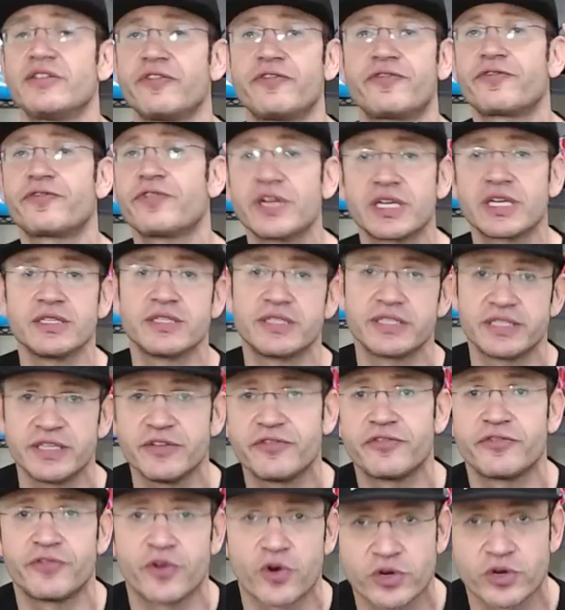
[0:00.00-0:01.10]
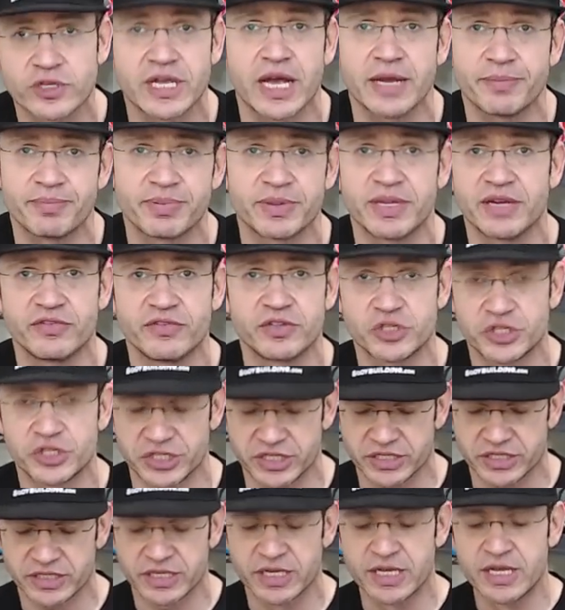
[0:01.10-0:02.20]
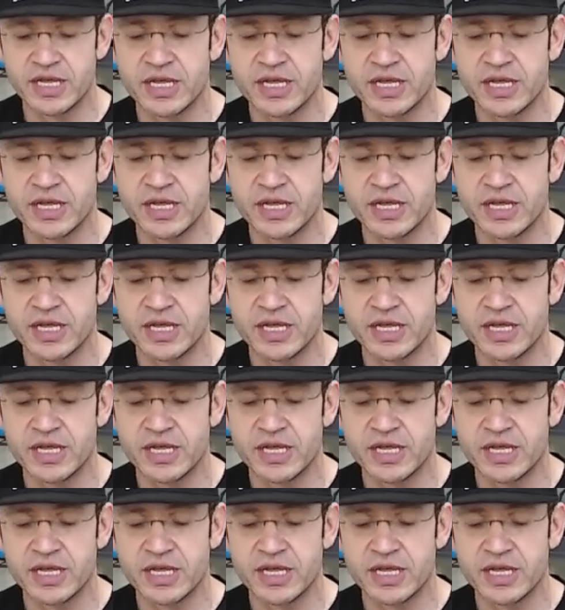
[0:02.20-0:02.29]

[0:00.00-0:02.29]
freaking C4 type level shit.